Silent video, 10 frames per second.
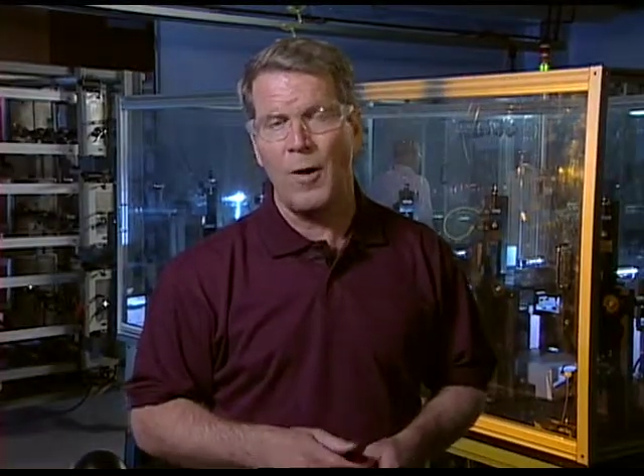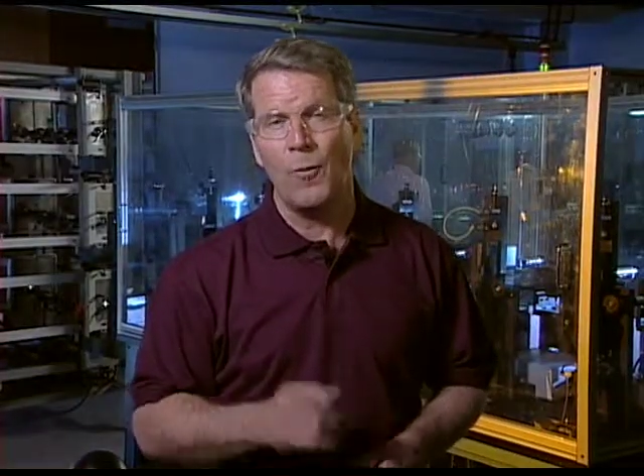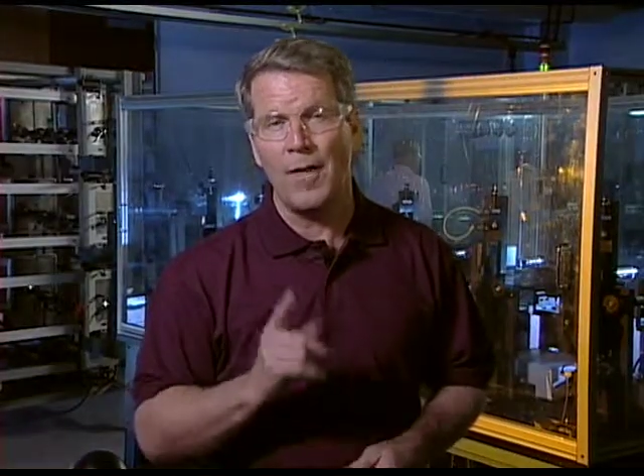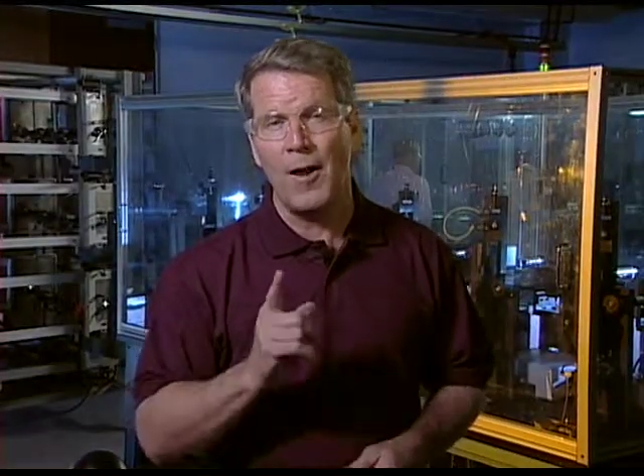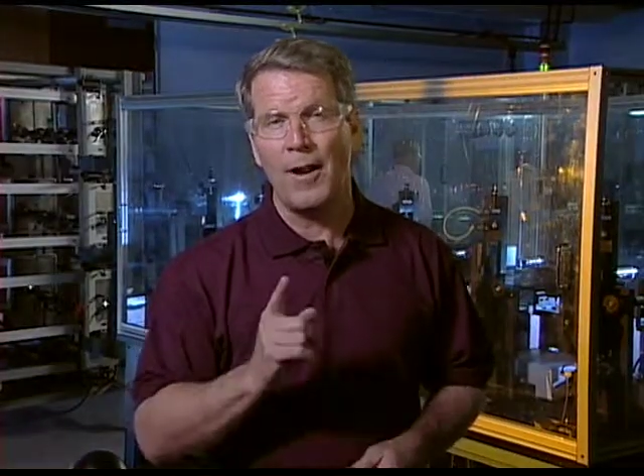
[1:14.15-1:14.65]

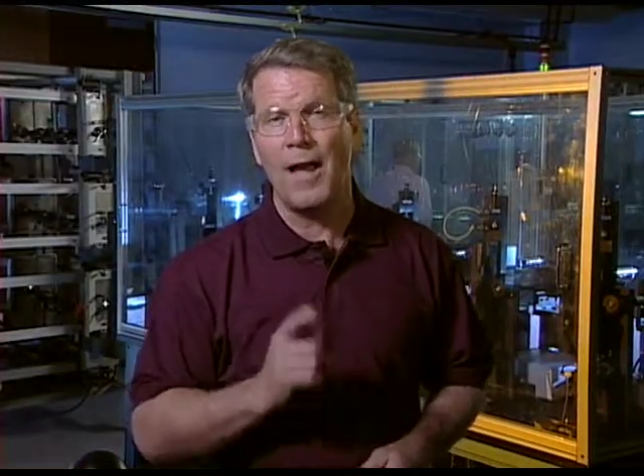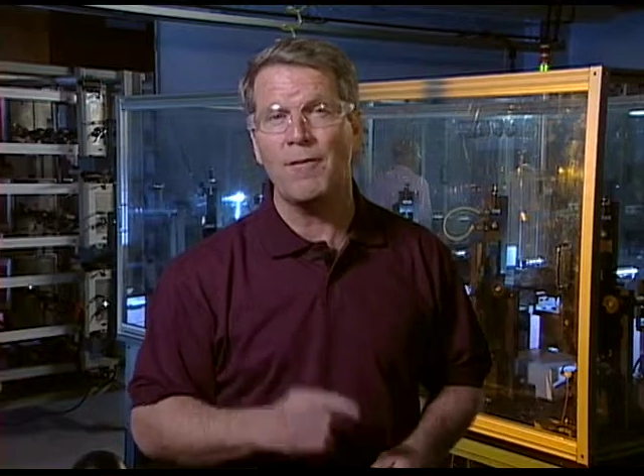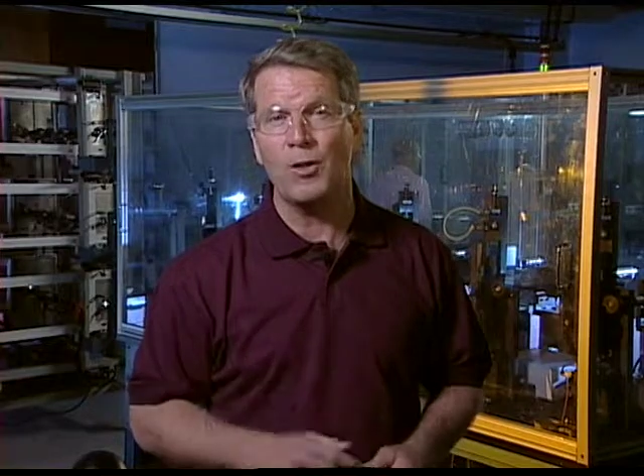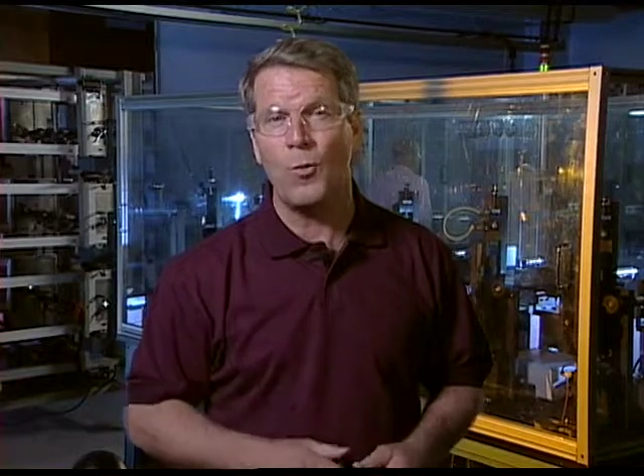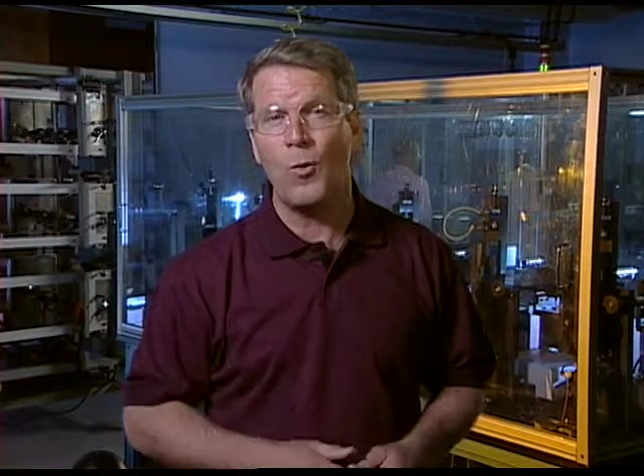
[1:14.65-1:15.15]
without
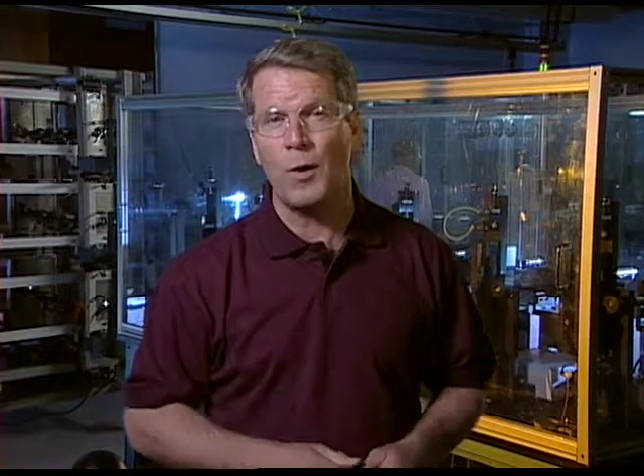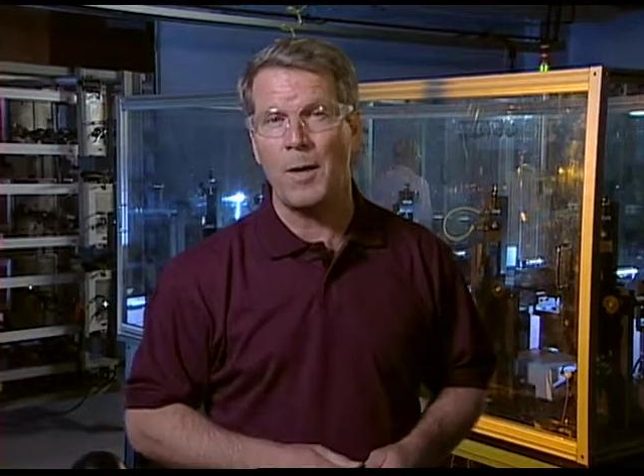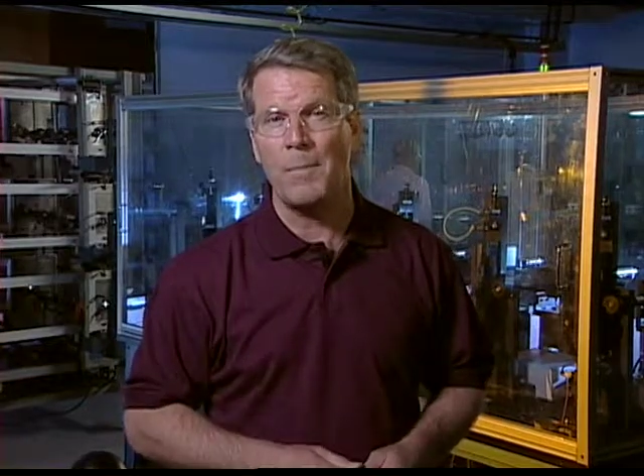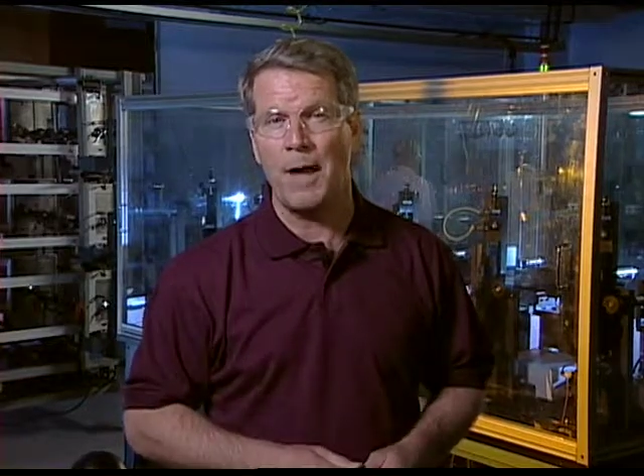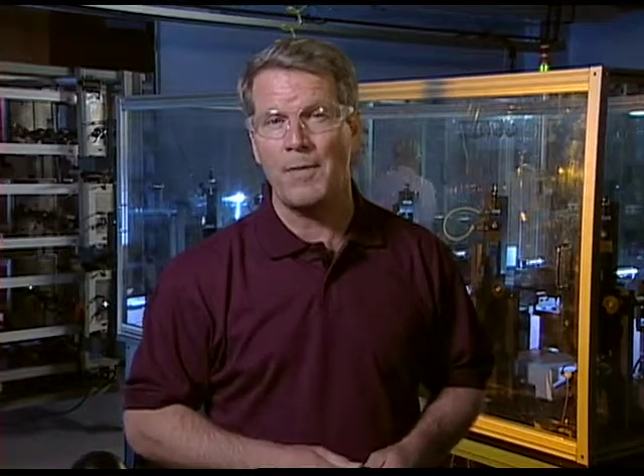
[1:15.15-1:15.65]
having to worry
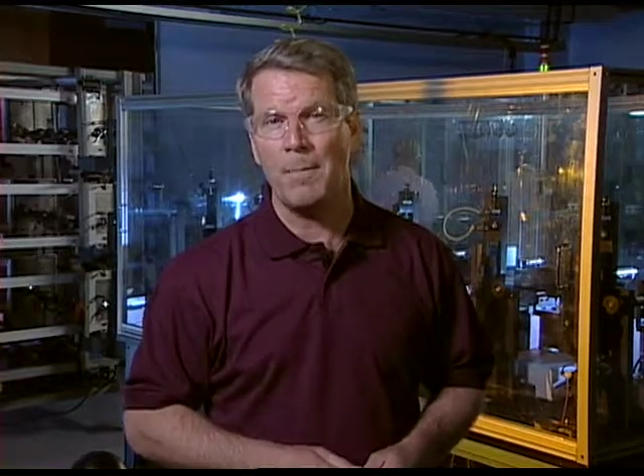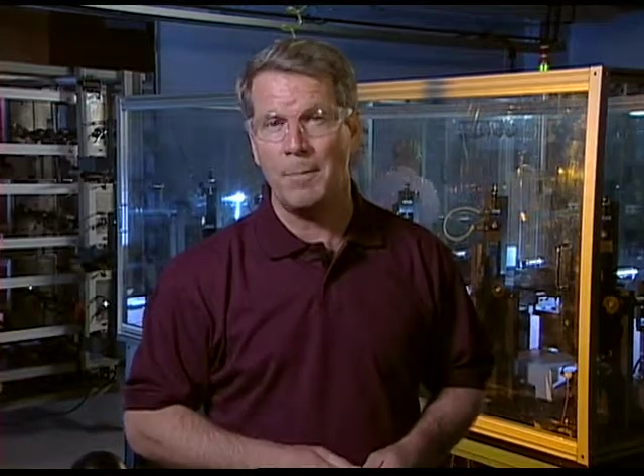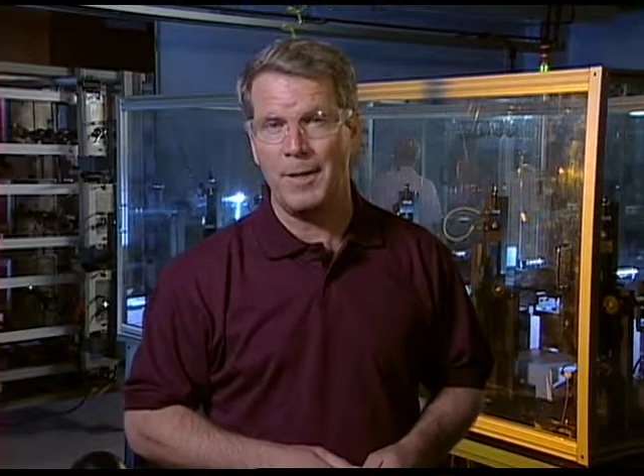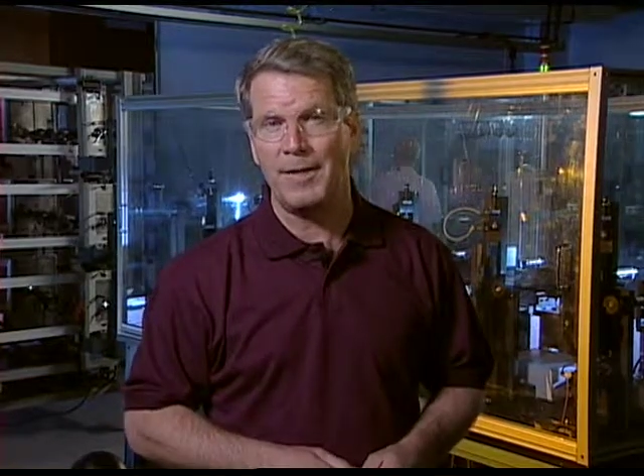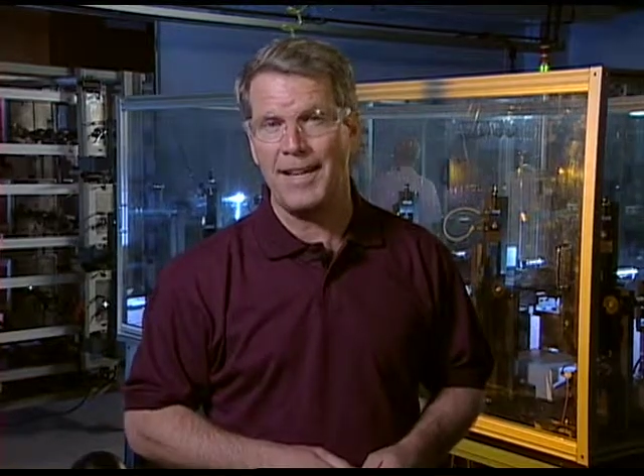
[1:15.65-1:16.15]
about them
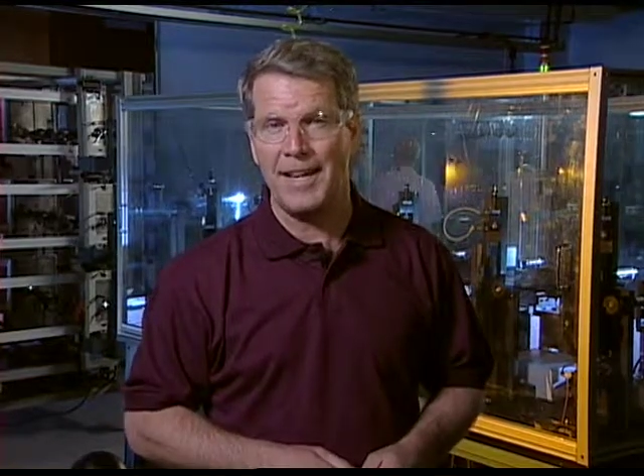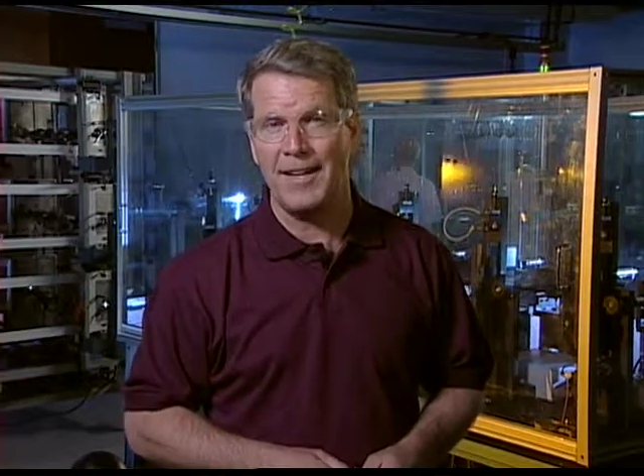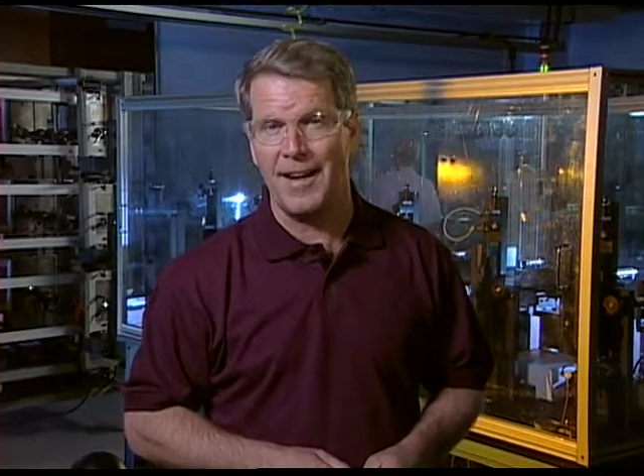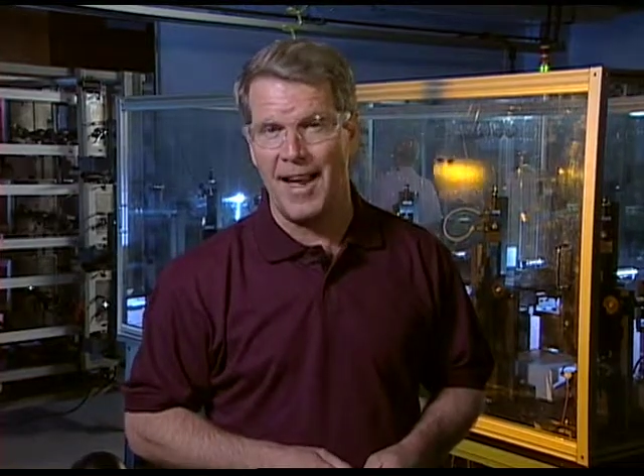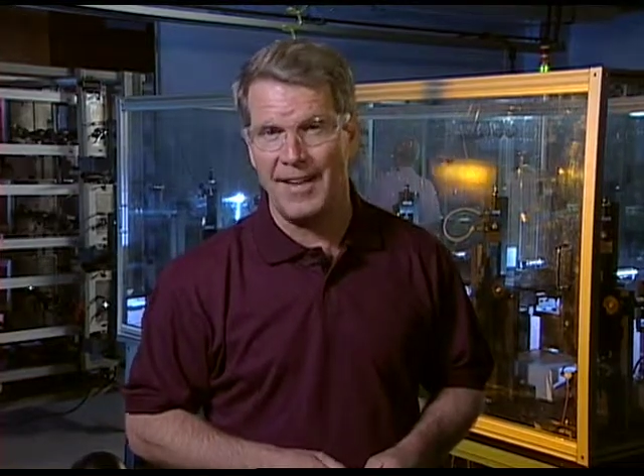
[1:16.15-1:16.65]
being keyed
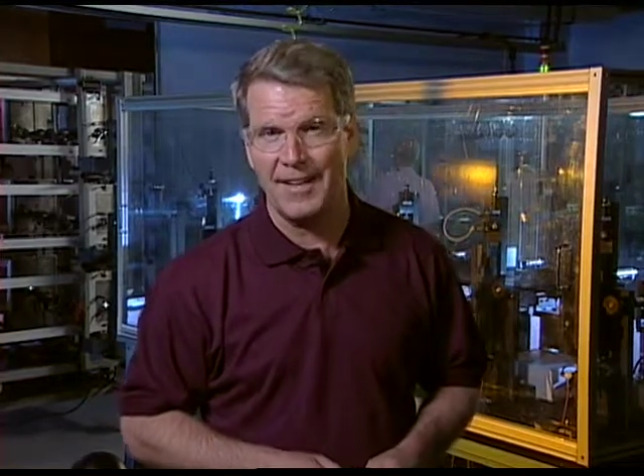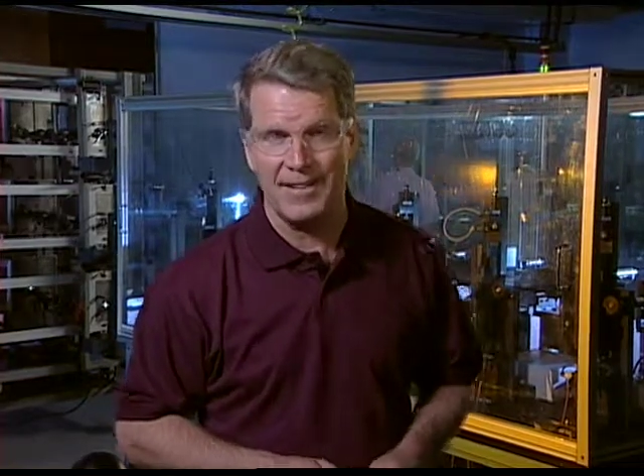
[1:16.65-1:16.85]
alike.